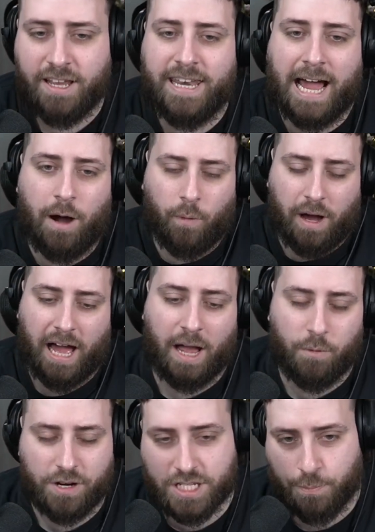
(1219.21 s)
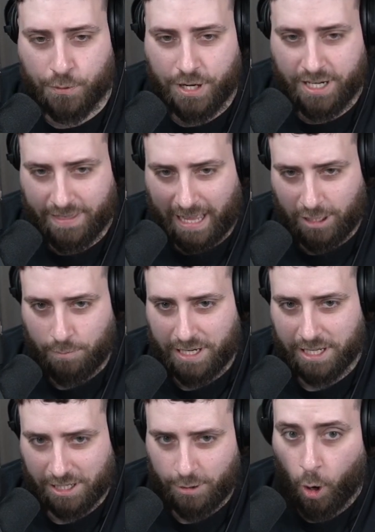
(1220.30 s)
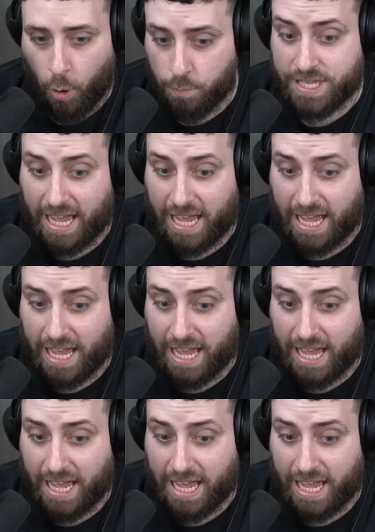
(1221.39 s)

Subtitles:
Now, I want to Sabrina that Luminion in hopes